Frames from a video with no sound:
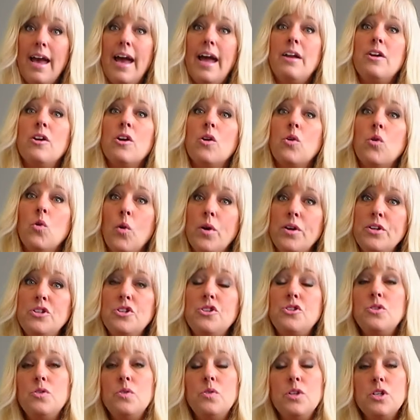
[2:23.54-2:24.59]
and you're going
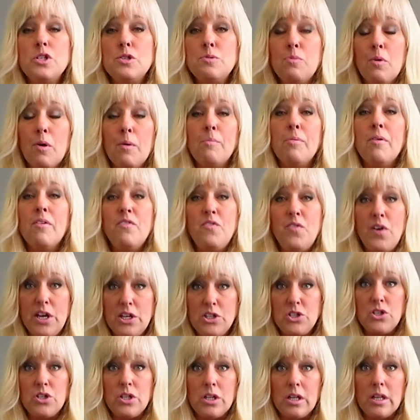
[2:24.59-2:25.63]
to do this more
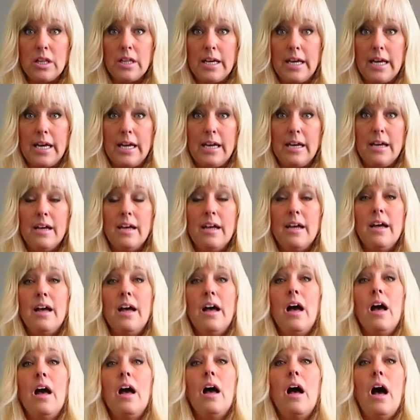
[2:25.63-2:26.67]
professionally,
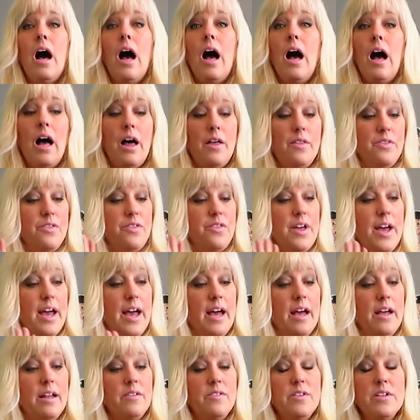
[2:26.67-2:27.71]
uh,
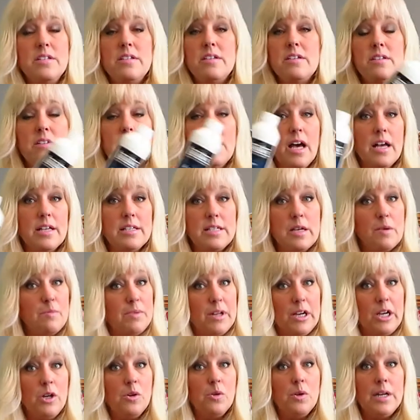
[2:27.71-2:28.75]
then this is not
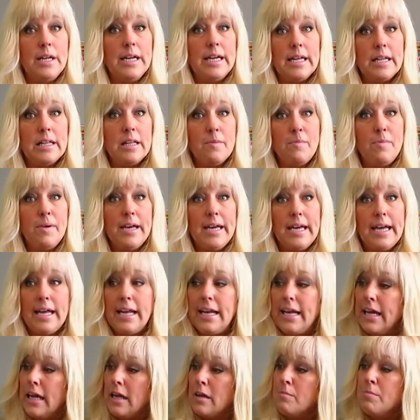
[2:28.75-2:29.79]
something you need at the
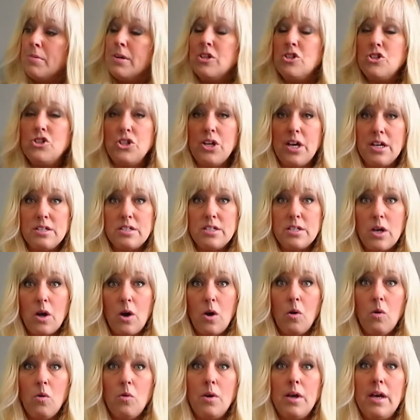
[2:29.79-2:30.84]
beginning, but
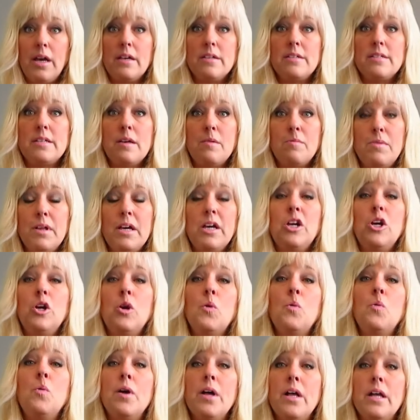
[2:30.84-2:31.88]
gesso is something
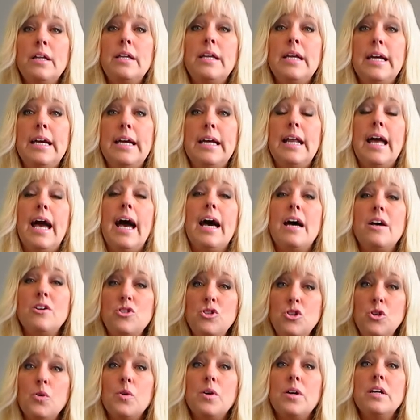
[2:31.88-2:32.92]
you will need
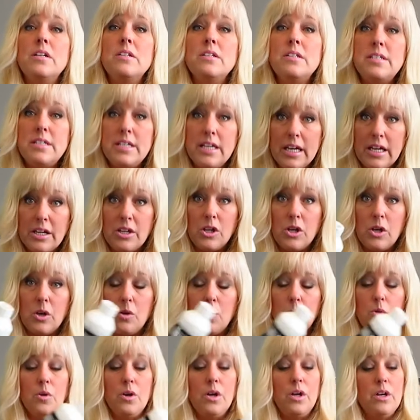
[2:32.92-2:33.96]
as you
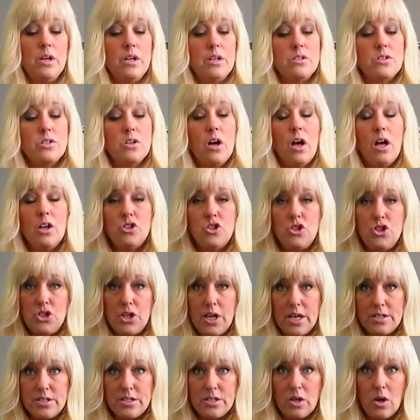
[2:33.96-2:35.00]
continue. It's called
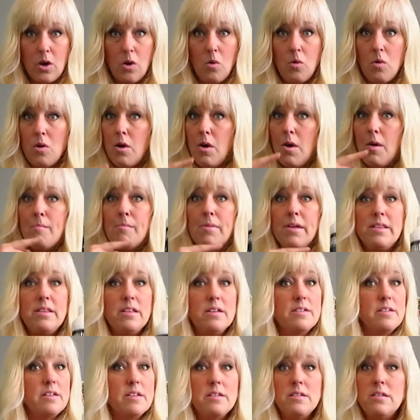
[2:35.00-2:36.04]
gesso, but
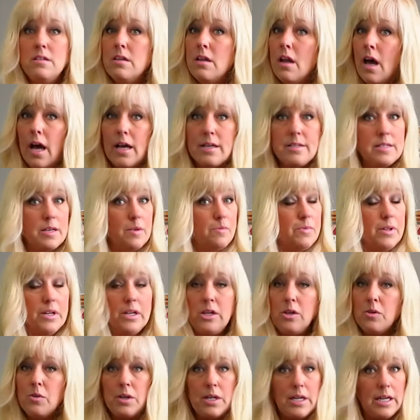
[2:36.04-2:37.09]
this is not
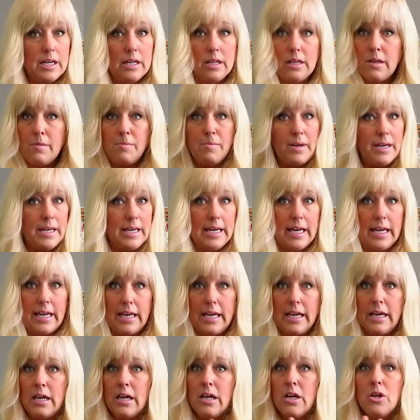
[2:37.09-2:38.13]
something you need at the
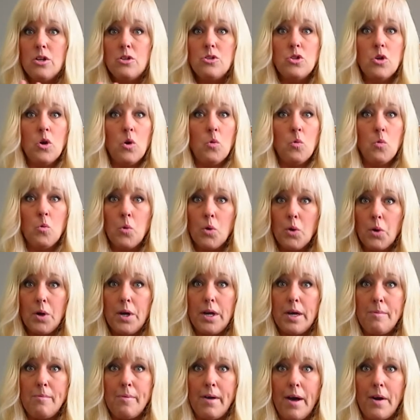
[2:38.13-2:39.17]
beginning. Don't
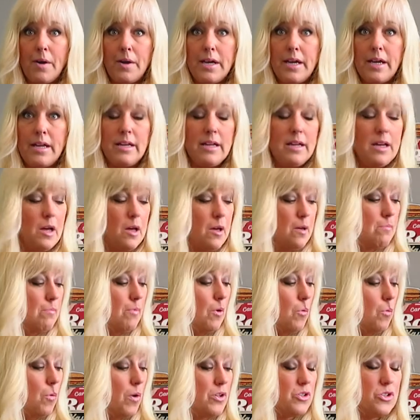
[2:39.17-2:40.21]
worry about it.
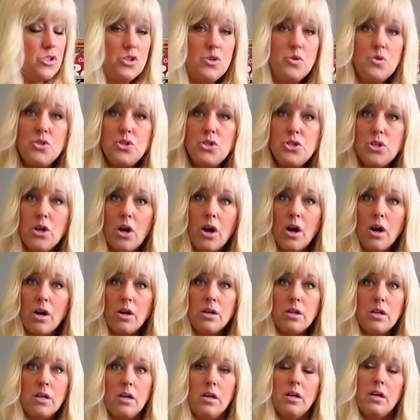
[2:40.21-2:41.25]
But once you
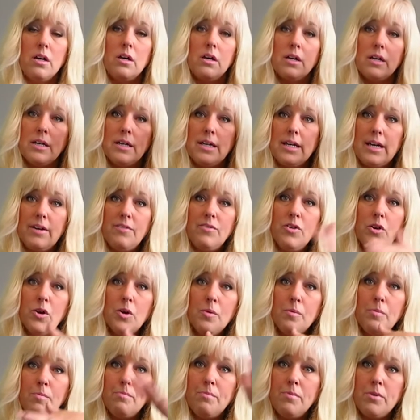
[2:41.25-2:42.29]
start, give
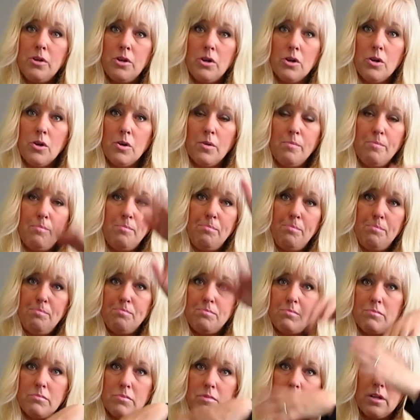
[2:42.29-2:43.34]
your your
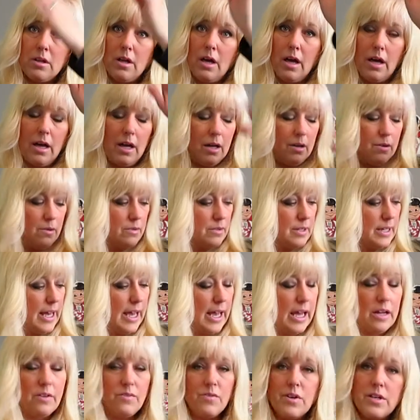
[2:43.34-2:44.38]
uh,
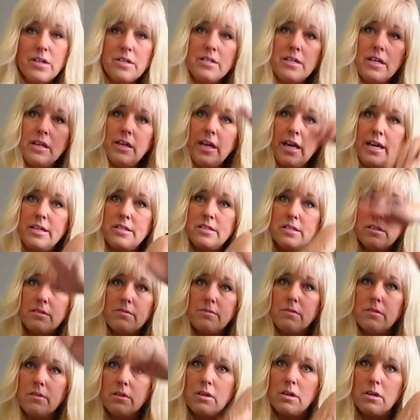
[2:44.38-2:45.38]
canvas a nice